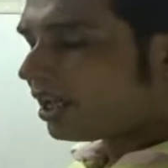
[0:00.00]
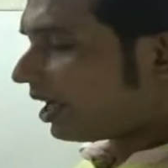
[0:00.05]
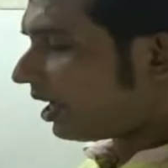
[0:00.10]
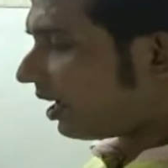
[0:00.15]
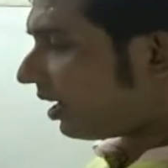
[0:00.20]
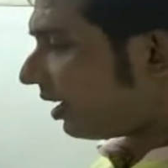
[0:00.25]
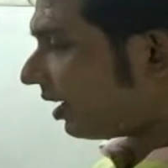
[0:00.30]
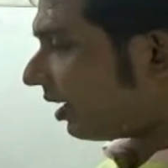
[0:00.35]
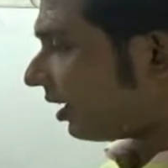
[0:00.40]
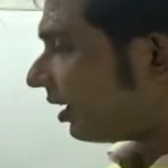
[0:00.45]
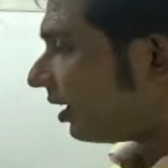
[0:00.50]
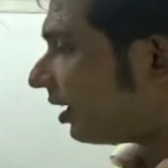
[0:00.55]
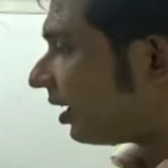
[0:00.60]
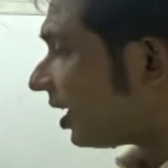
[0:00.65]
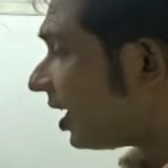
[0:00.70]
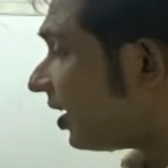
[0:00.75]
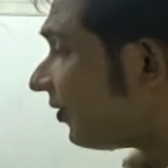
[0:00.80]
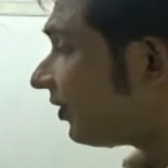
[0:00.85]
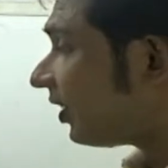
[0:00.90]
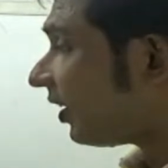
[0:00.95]

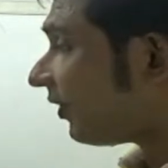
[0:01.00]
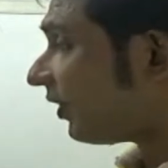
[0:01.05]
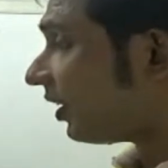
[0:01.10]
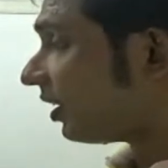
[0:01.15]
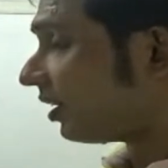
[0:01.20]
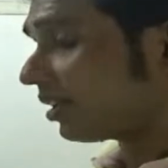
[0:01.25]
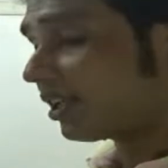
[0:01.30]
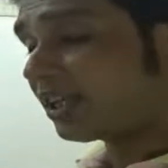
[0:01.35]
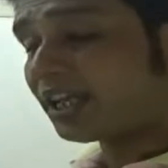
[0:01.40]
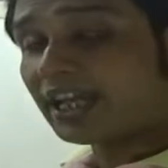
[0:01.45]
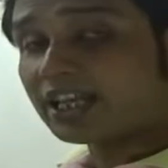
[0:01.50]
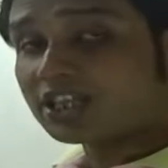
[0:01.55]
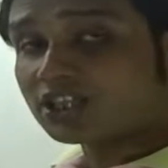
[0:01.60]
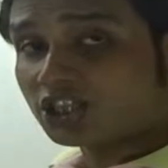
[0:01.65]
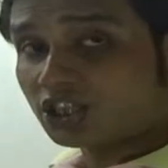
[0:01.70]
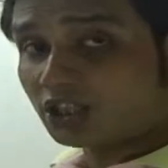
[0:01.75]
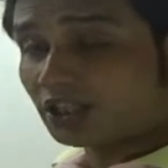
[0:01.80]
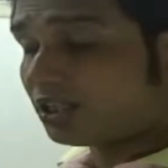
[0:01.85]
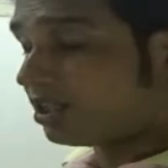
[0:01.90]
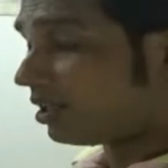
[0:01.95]
if the
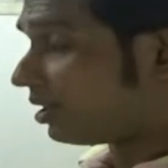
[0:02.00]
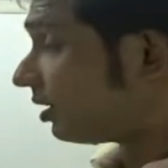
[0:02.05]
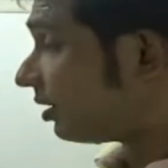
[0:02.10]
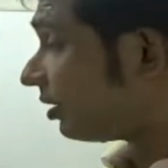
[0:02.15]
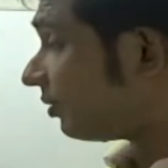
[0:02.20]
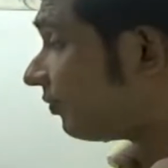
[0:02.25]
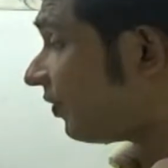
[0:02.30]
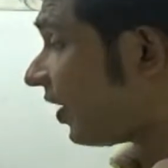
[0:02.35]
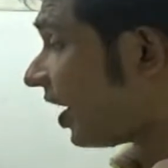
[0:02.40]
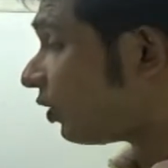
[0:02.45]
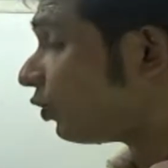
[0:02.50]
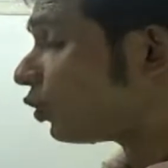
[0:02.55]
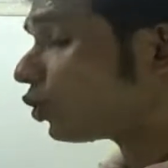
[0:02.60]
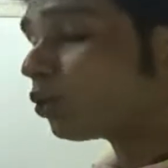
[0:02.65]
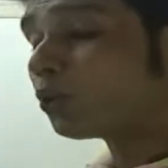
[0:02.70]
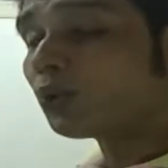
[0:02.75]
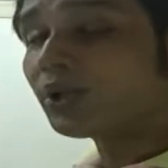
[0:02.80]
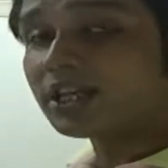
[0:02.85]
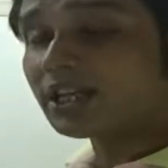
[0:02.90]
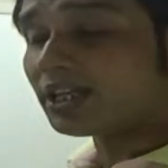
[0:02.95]
case value
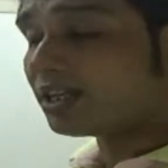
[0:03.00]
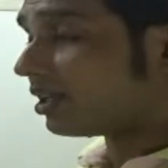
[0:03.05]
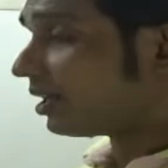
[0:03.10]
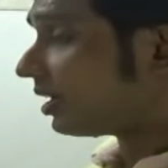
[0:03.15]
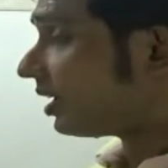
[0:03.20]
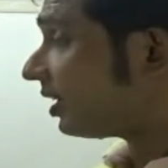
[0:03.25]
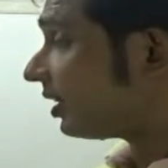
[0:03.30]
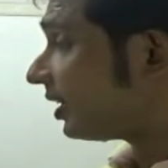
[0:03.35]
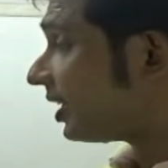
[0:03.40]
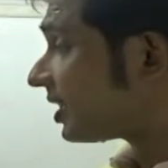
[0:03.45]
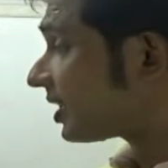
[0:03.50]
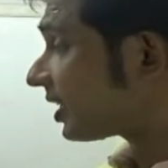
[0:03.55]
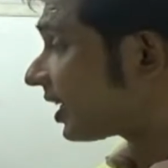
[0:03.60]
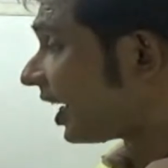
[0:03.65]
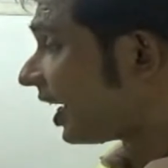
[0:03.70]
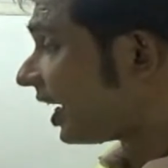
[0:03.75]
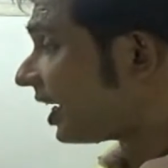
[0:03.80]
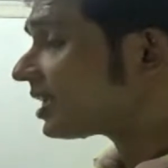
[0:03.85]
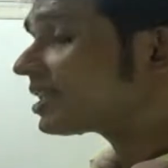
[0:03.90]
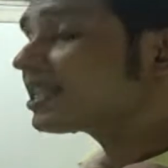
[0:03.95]
2 in this
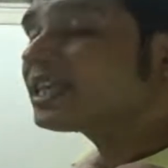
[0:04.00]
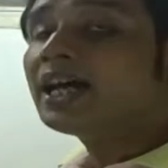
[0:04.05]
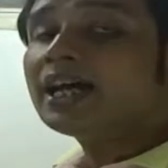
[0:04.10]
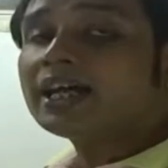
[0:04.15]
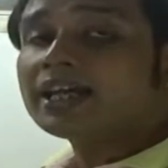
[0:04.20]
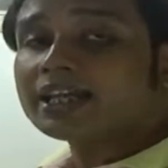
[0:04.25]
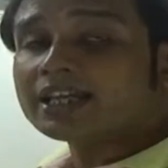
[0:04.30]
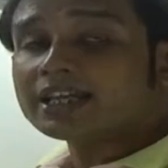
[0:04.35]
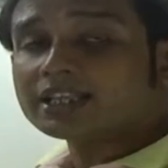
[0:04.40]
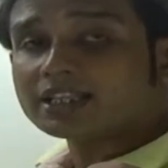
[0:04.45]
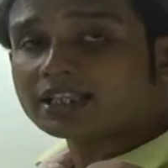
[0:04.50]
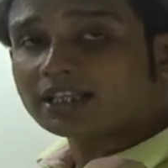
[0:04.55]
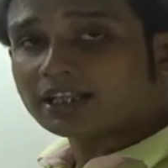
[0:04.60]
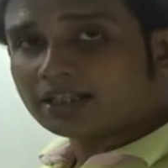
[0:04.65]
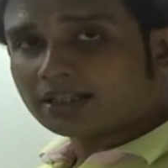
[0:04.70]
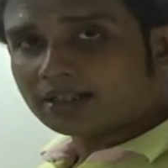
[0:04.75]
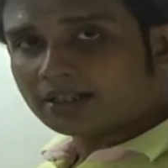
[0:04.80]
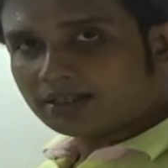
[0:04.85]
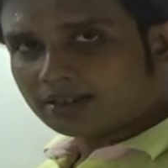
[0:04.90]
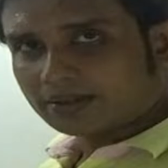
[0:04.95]
case is
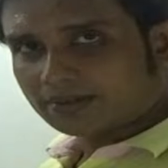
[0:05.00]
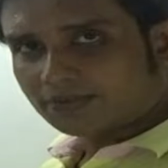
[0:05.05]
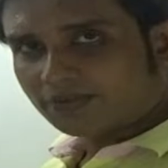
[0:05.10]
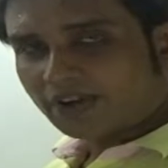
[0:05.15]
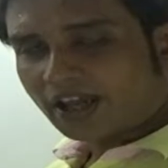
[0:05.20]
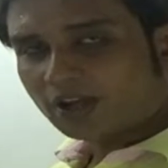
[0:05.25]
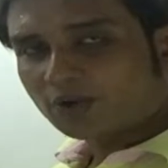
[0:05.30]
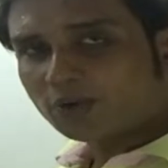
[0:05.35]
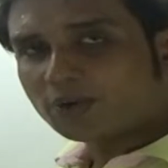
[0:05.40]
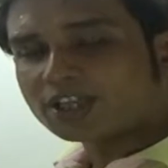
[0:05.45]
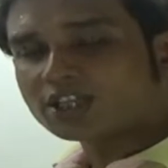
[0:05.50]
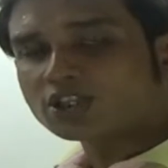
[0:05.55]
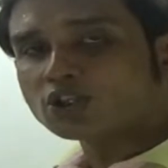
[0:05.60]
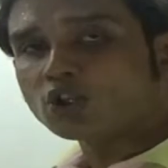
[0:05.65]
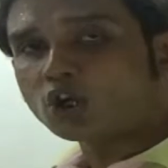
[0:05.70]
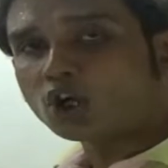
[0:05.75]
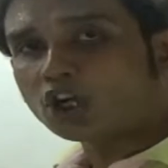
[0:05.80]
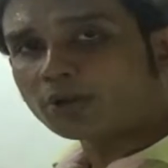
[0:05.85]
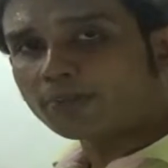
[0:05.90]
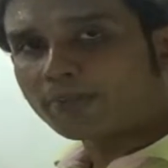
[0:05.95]
the value is
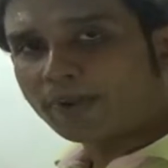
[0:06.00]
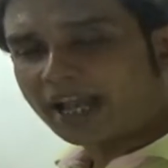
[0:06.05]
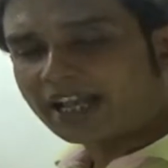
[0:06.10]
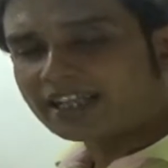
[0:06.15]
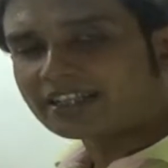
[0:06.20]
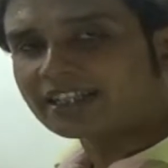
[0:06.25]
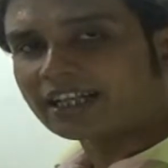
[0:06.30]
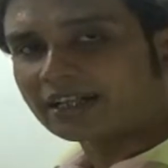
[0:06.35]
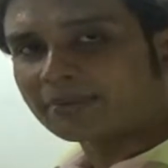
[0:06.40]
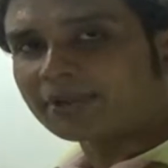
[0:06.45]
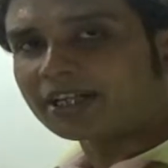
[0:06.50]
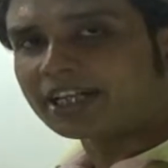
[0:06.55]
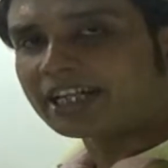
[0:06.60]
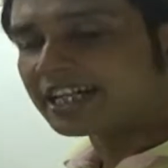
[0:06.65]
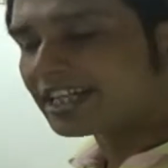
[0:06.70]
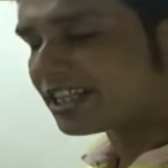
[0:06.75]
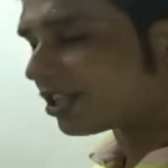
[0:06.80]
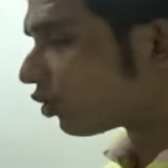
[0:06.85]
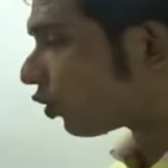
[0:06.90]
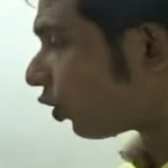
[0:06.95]
not matched, that means
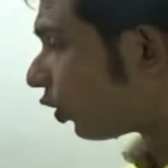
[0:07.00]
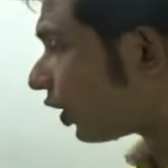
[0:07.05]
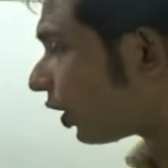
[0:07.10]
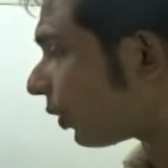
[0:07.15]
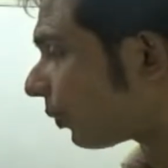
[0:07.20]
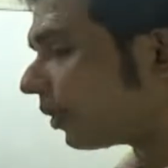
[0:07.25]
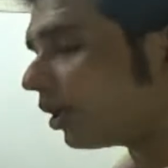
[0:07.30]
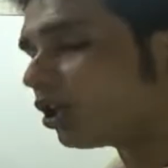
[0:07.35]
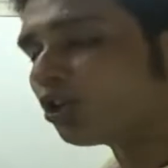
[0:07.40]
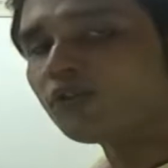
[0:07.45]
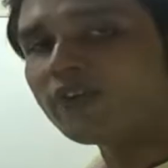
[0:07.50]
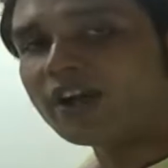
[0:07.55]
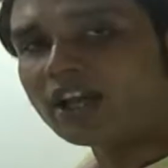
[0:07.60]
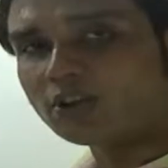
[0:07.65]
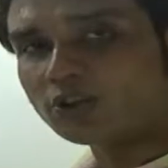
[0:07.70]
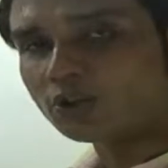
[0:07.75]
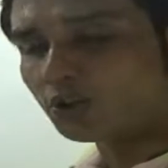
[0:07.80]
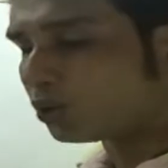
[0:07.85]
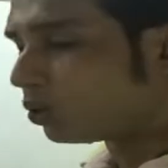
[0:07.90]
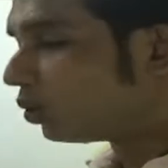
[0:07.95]
it is not equal to
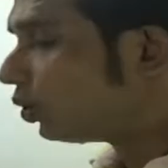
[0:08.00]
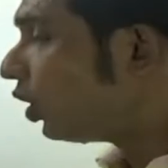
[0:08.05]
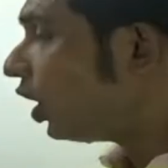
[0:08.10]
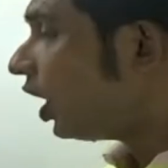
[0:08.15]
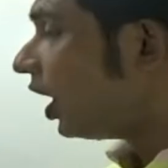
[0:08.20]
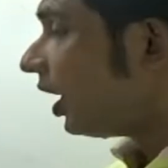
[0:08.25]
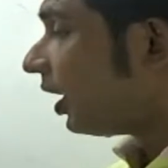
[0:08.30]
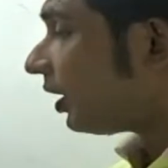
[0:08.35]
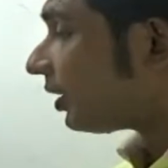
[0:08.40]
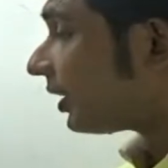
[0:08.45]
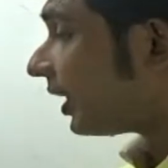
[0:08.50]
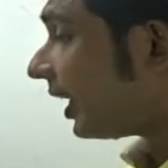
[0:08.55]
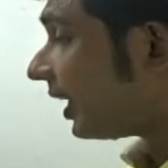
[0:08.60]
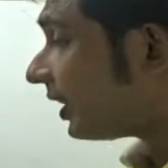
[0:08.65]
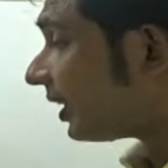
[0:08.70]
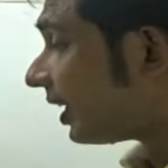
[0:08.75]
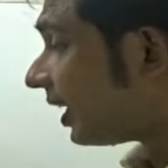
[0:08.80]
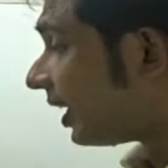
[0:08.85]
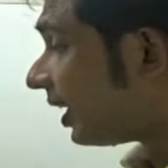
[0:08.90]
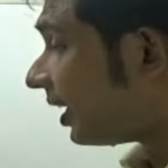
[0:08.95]
value 2,
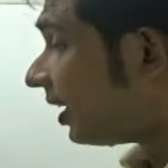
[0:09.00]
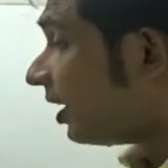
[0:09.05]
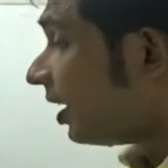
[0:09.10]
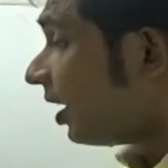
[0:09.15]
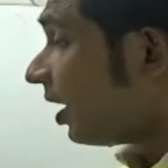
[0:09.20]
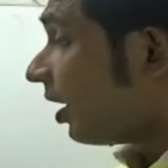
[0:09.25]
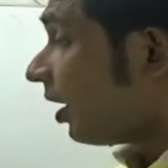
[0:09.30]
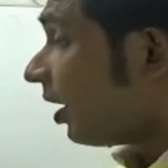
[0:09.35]
then the